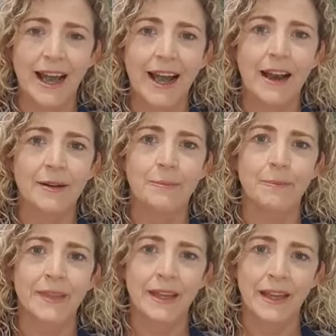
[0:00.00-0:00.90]

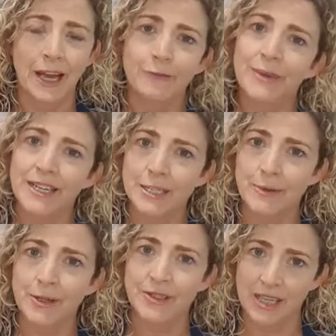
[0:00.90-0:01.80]
have been
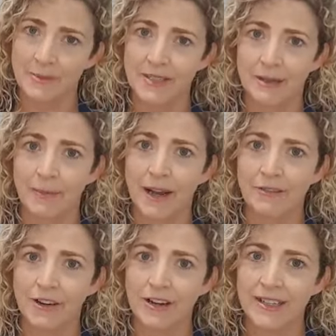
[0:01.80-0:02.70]
exposed to Epstein-Barr
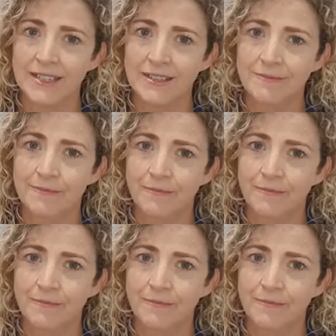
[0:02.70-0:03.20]
virus.